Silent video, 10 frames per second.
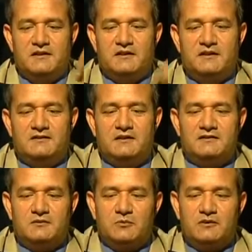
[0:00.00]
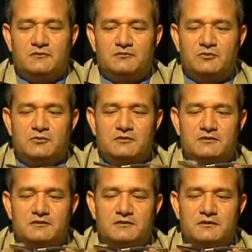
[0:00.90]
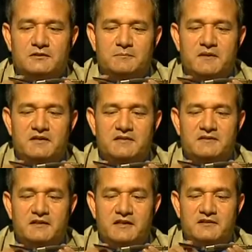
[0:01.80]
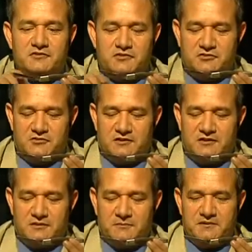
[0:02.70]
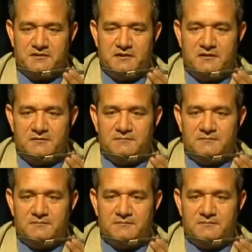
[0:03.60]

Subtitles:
and the other one for making the edge in the middle.